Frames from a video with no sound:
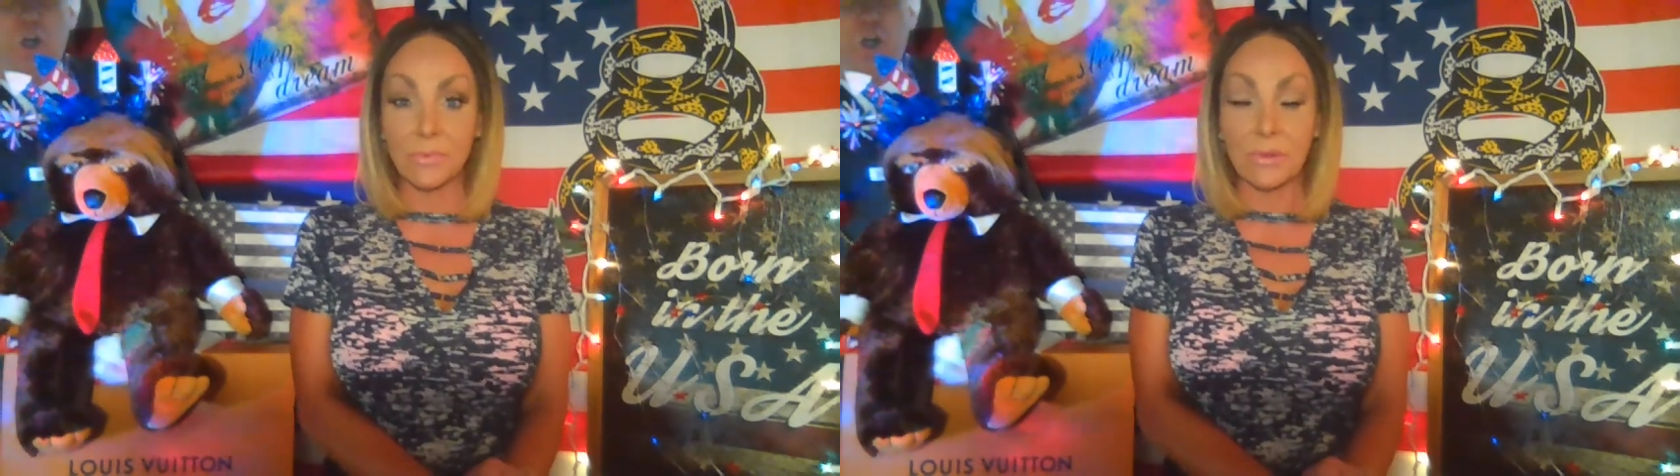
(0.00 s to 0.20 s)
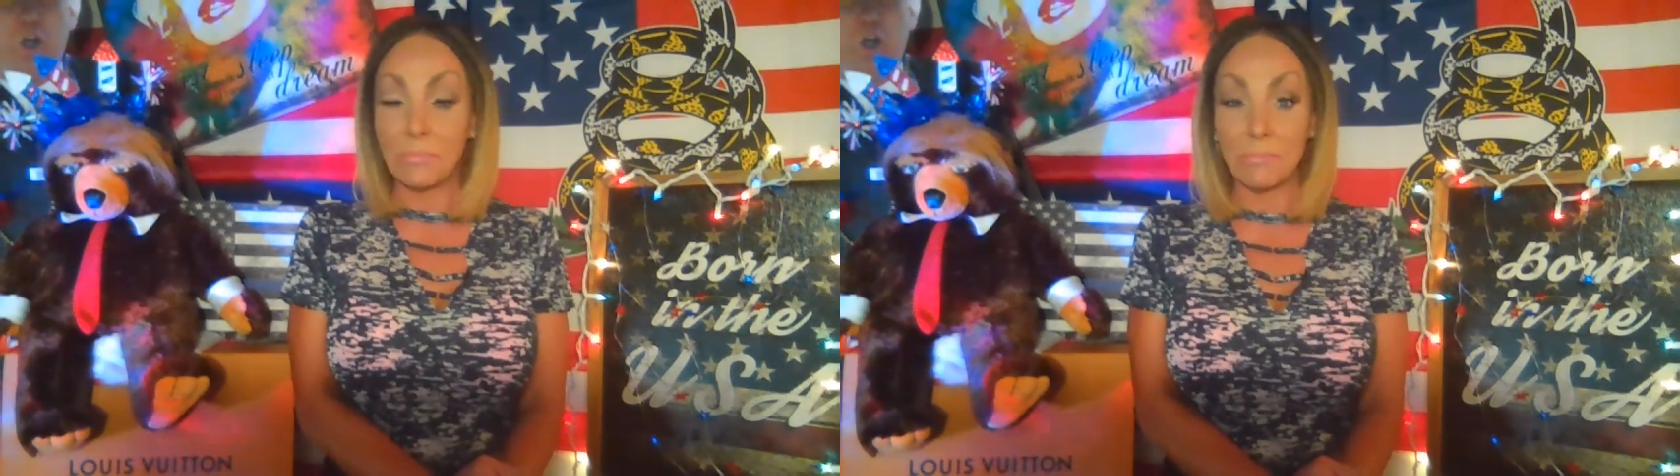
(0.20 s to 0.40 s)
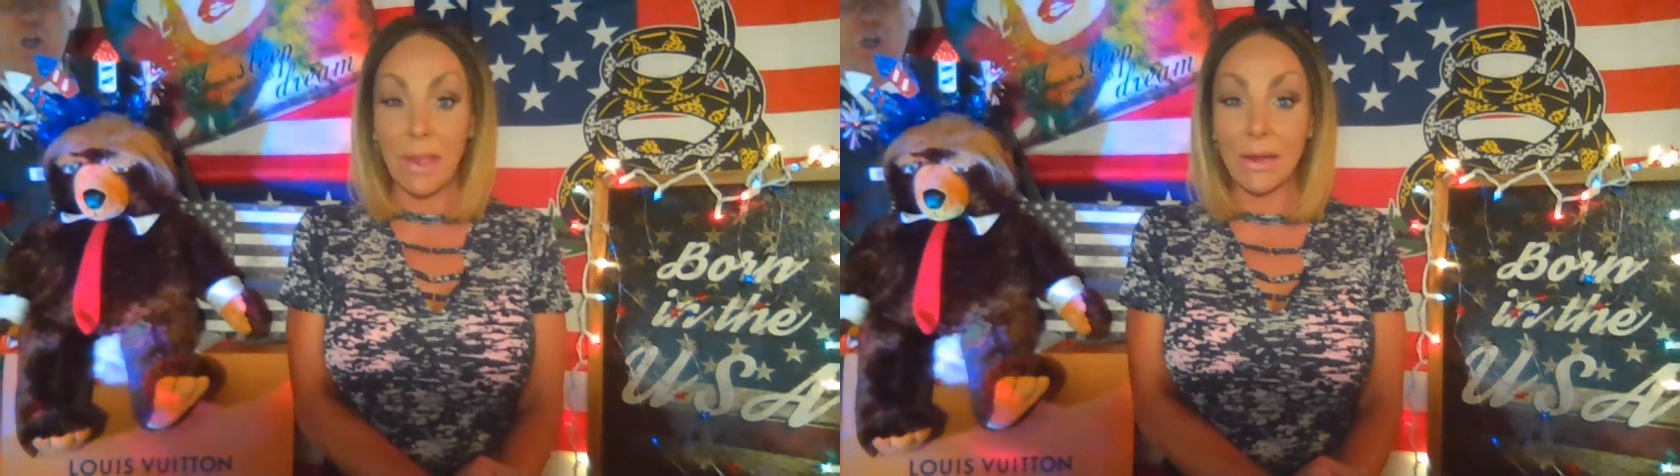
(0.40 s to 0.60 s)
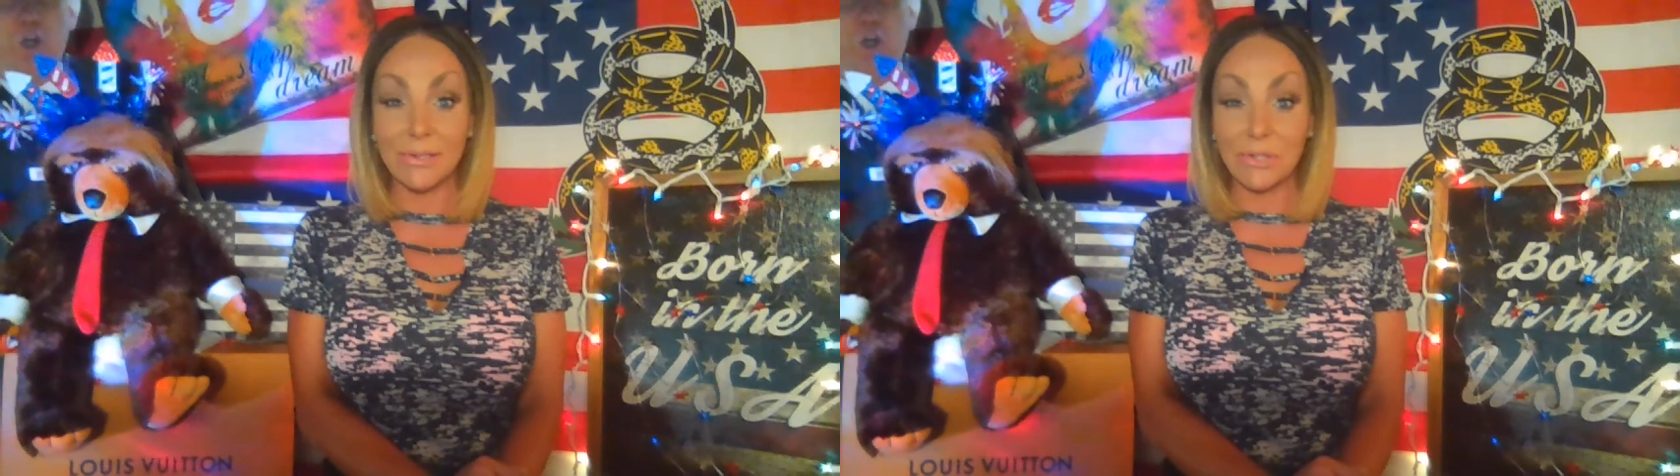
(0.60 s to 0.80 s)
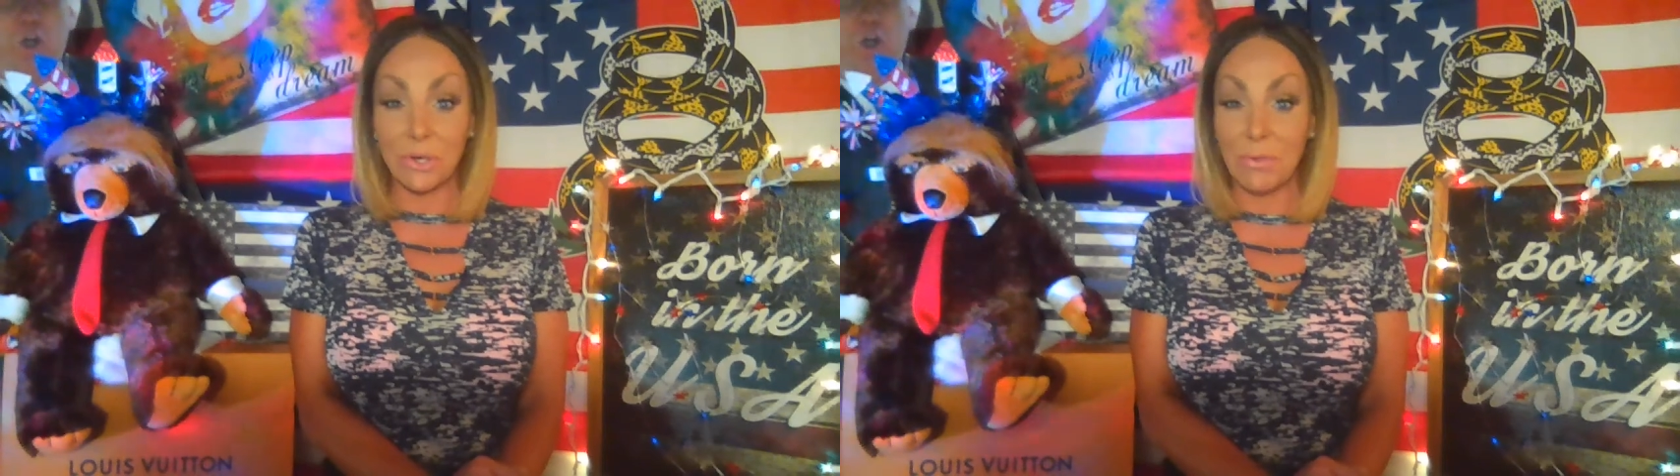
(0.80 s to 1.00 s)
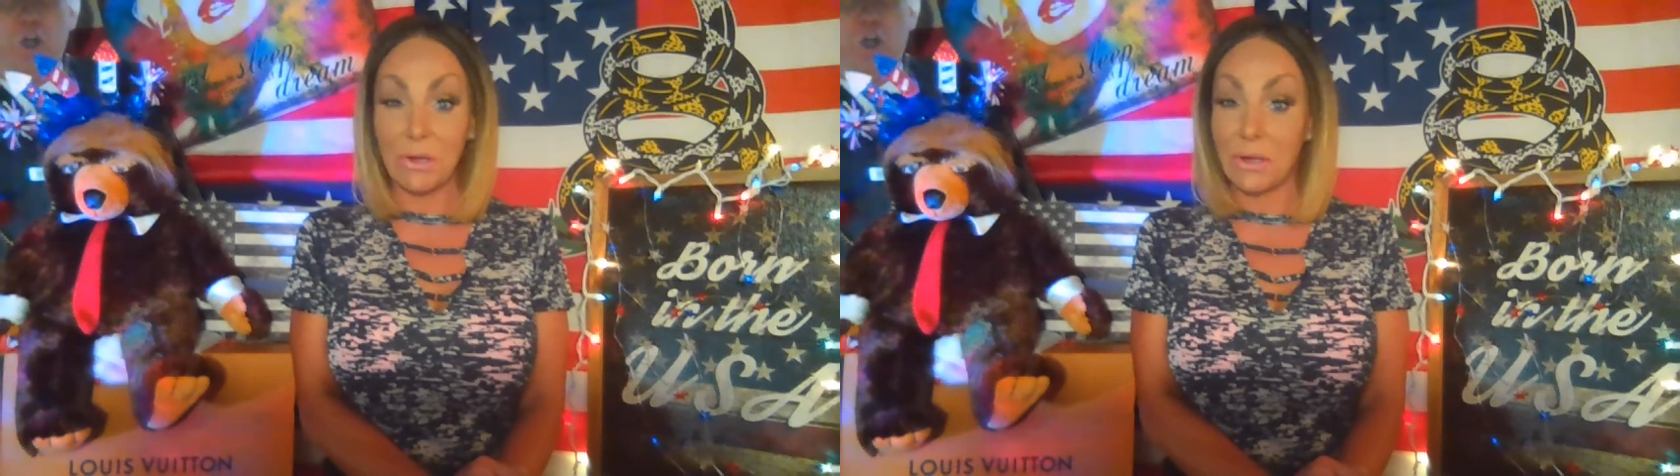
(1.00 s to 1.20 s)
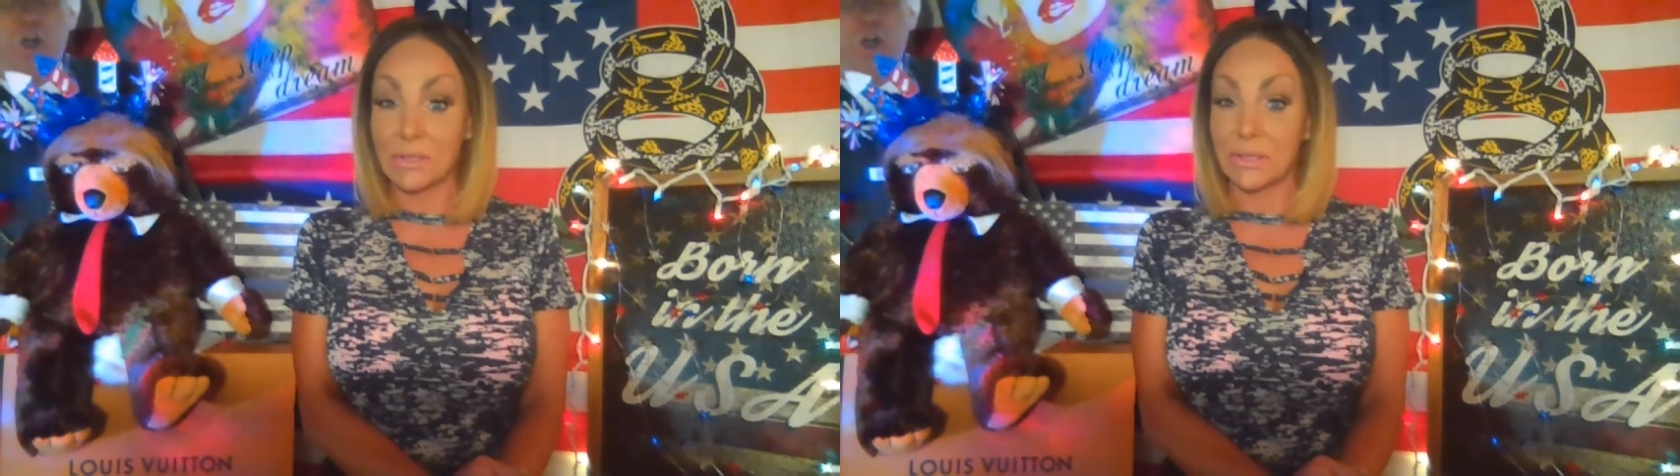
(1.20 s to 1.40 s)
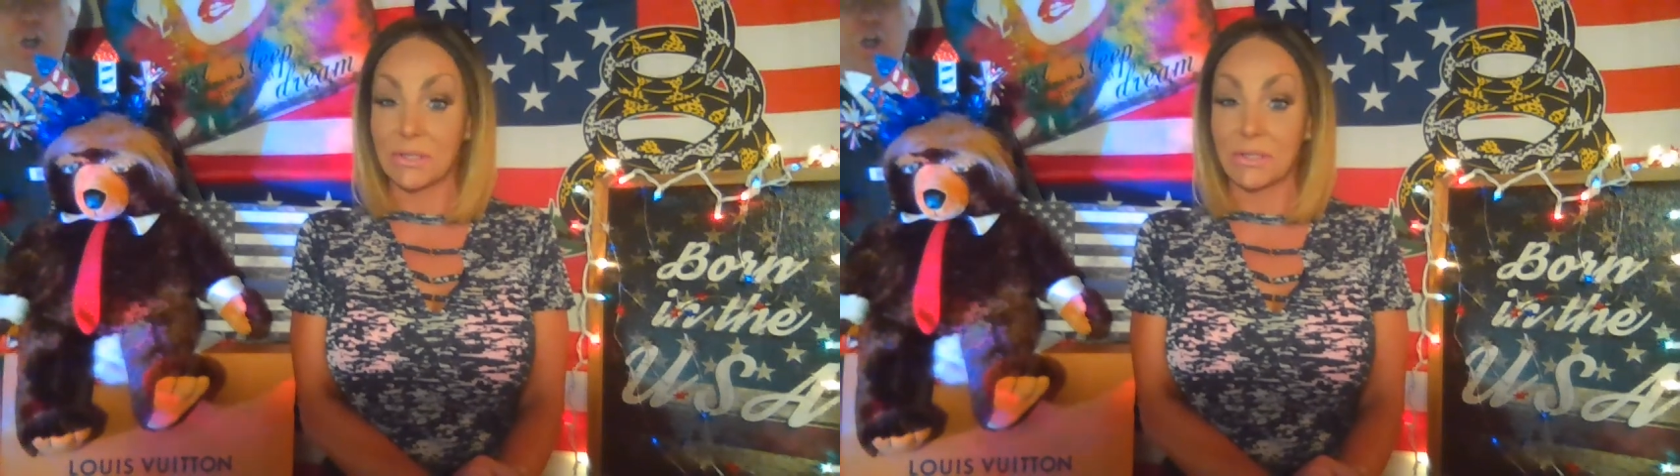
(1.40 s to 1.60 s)
The mainstream media
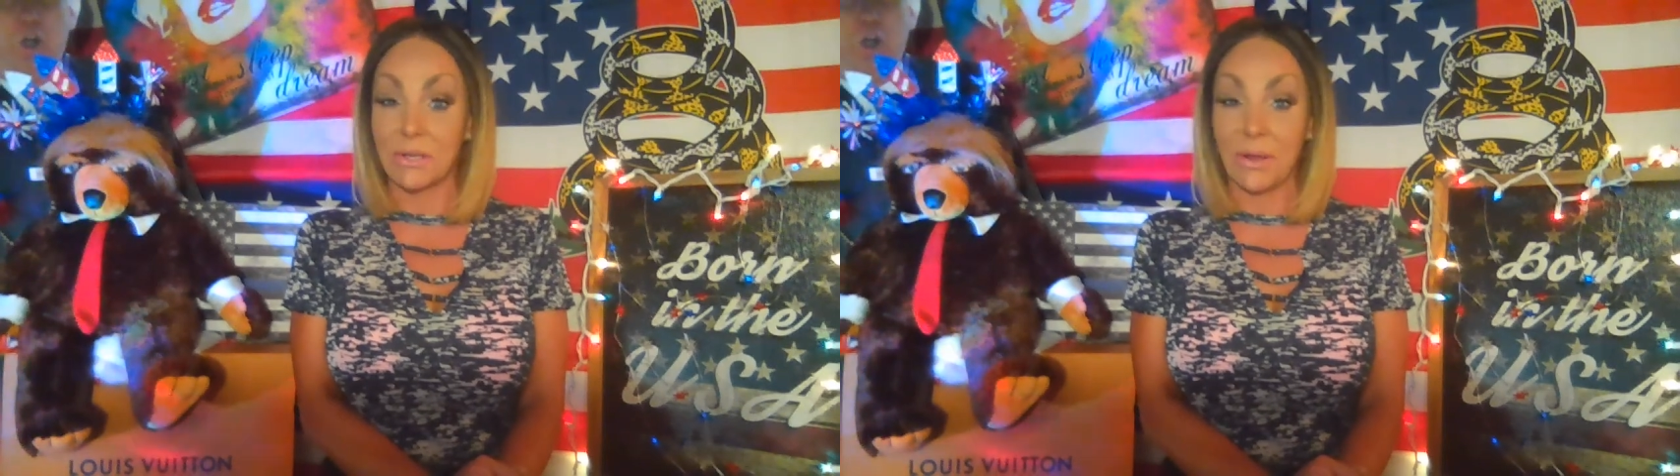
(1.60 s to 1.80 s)
isn't going to tell you